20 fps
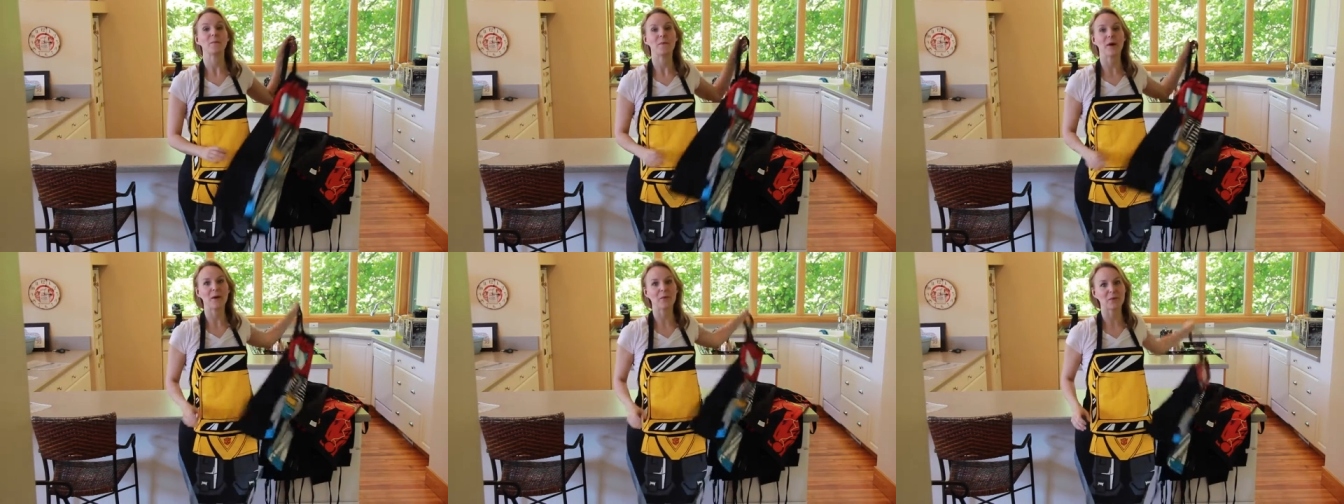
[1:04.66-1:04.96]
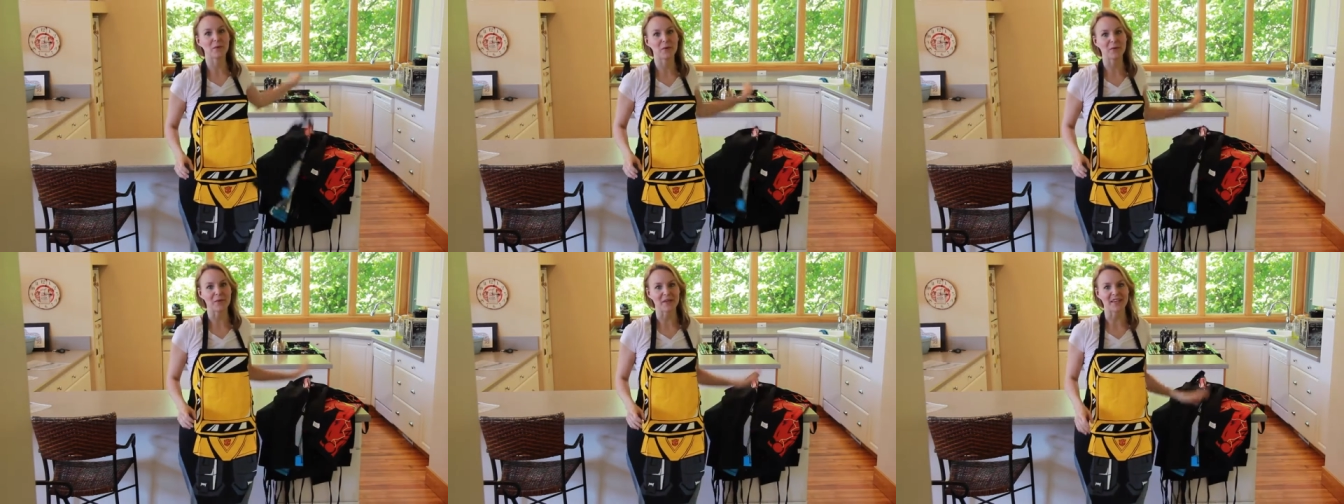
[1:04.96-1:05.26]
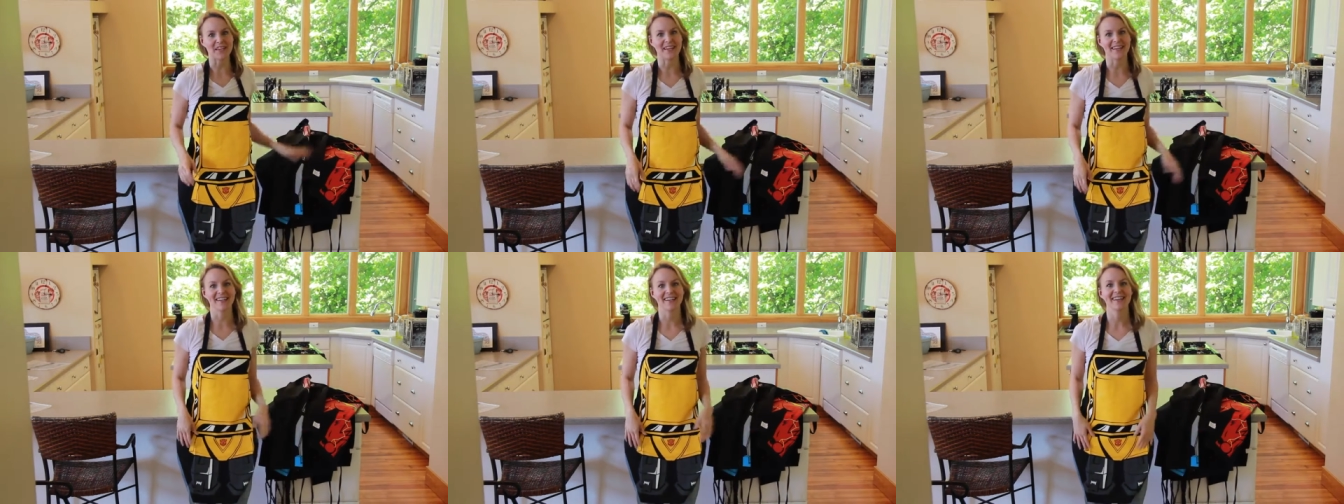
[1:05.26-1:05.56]

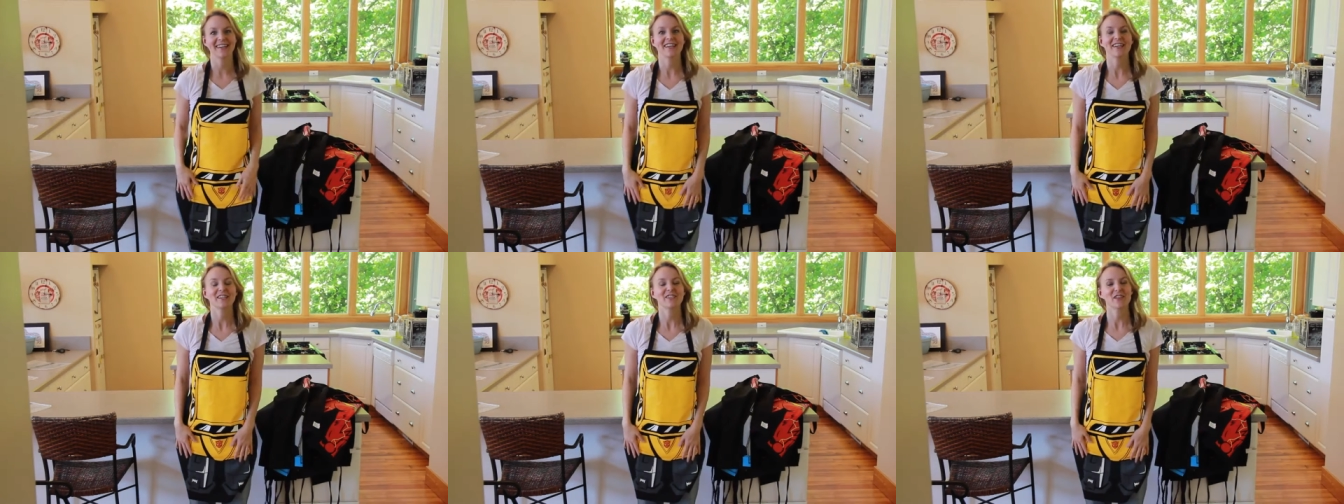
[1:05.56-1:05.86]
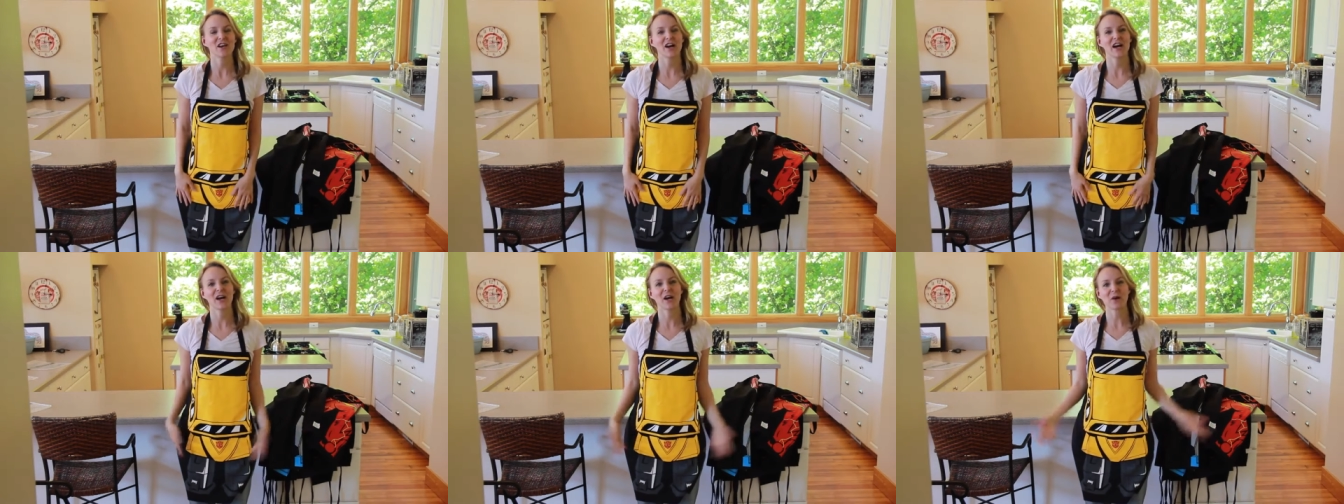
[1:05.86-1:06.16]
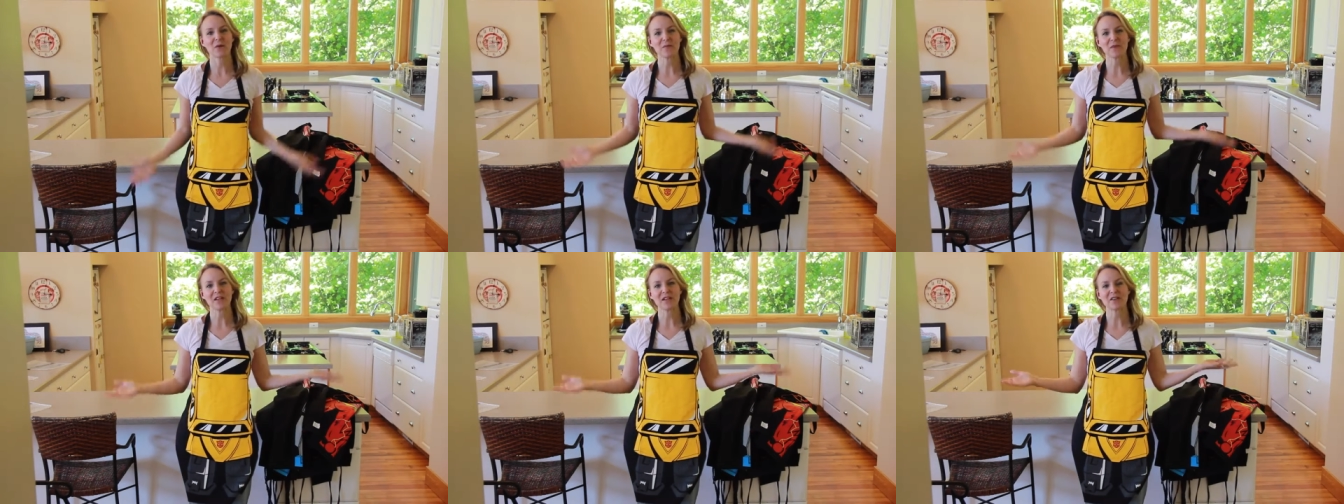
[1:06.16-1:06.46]
Bumblebee. So I
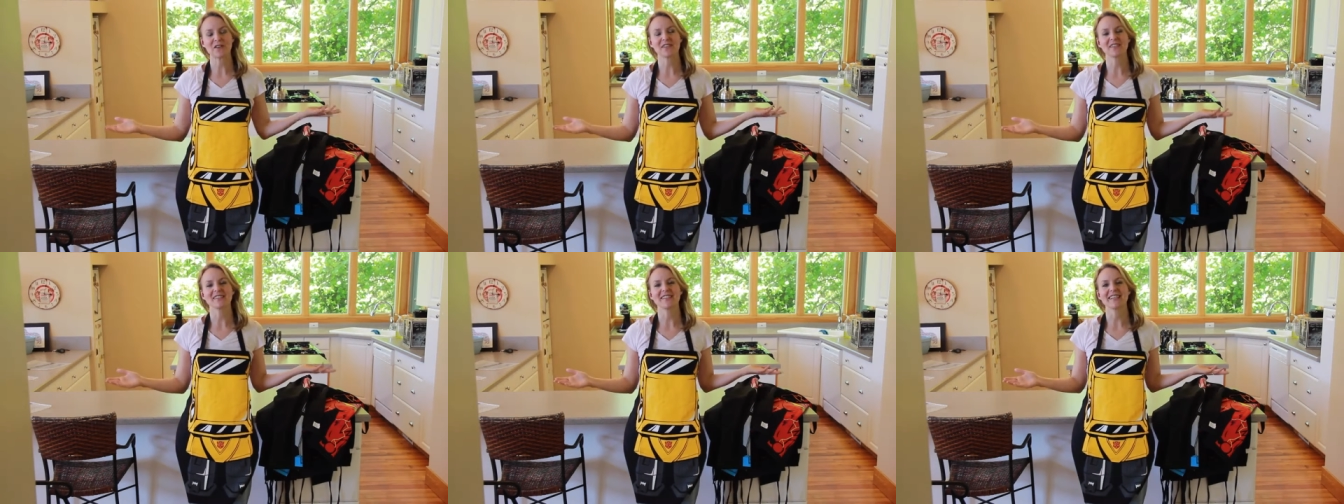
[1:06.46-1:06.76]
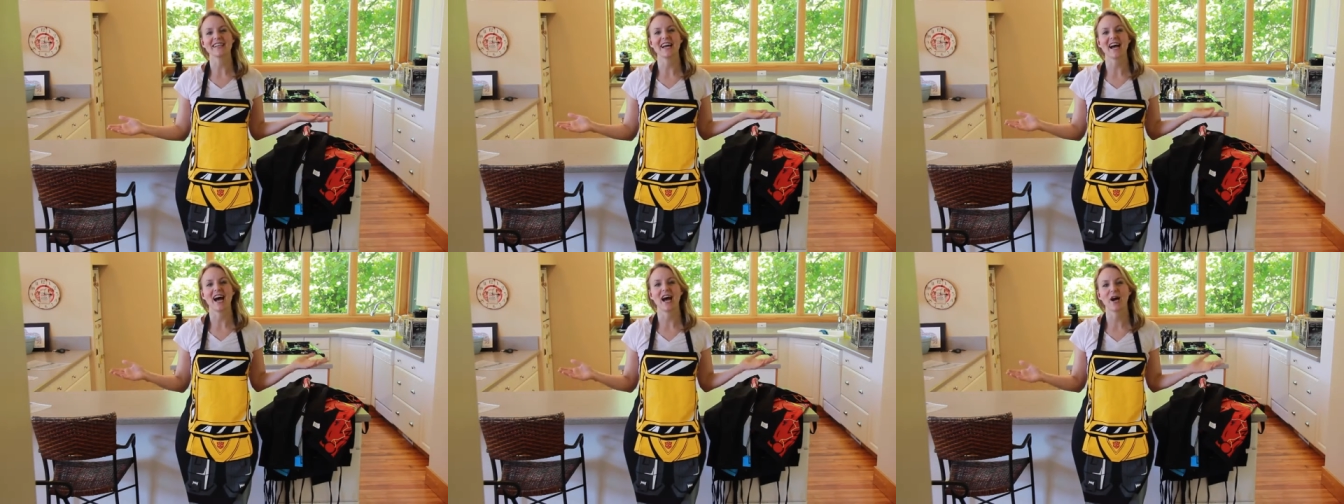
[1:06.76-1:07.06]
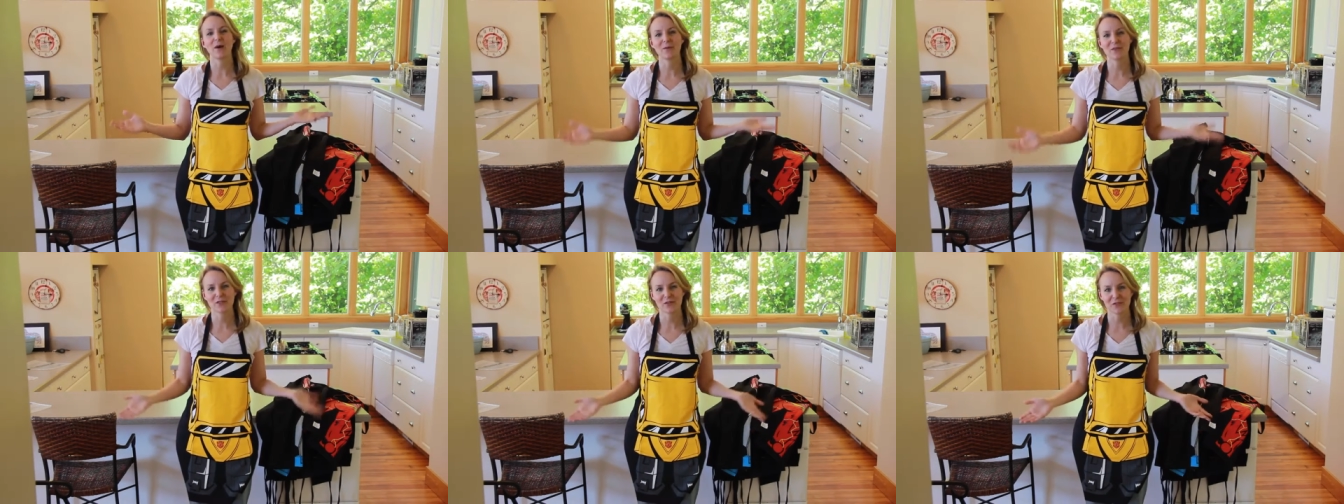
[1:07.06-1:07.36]
hope that you can see
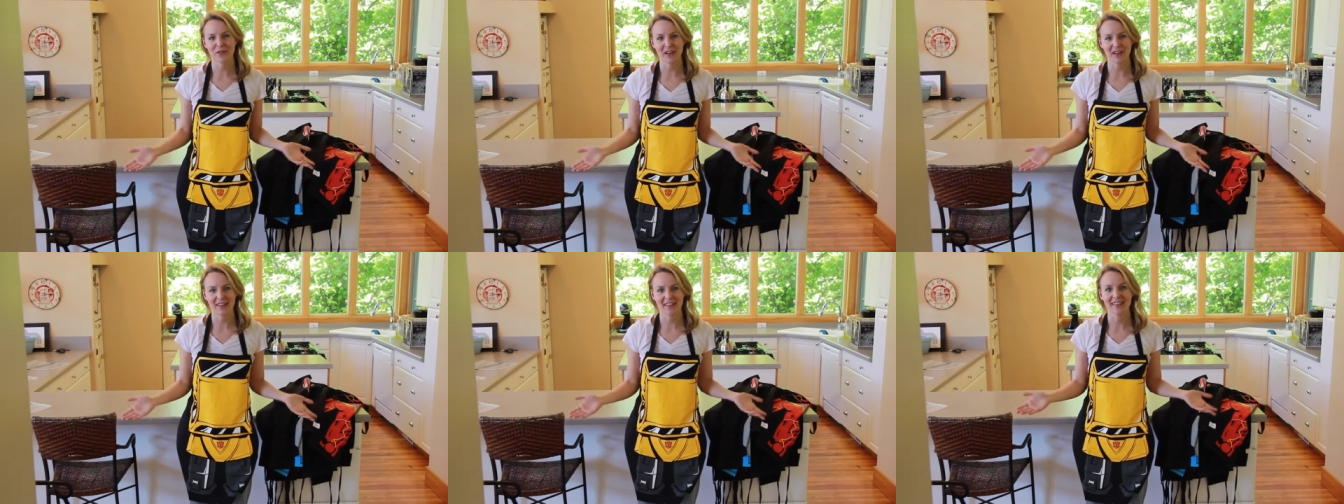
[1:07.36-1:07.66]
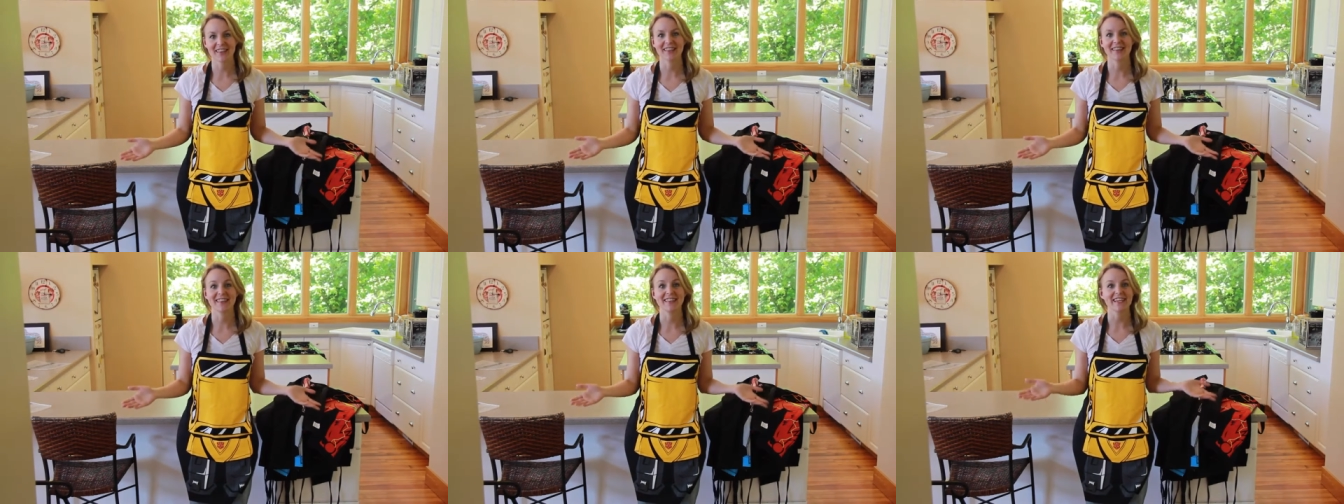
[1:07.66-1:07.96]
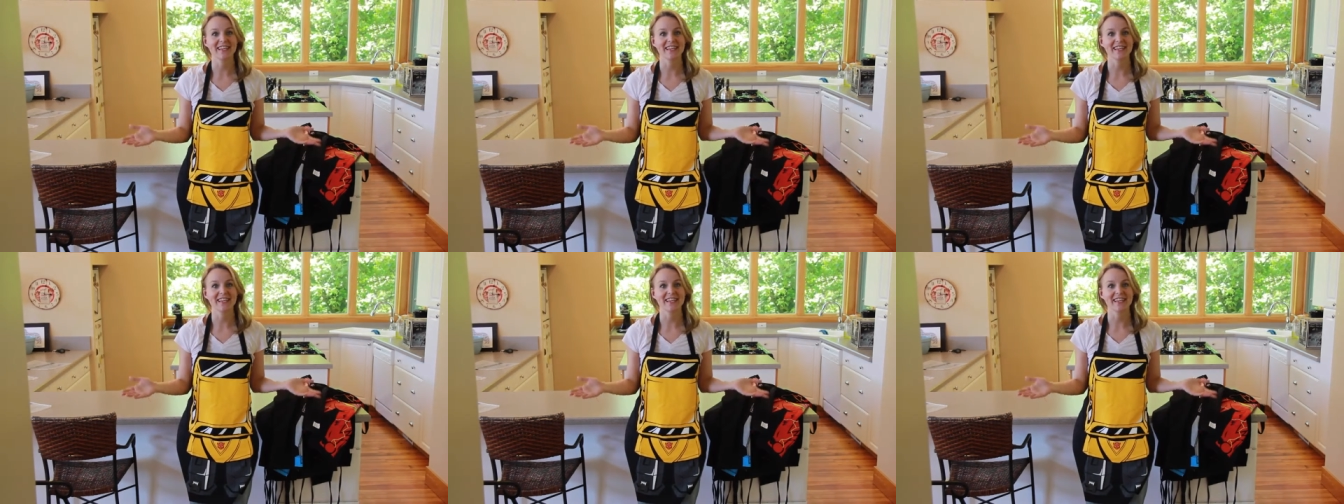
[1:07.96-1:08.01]
how much fun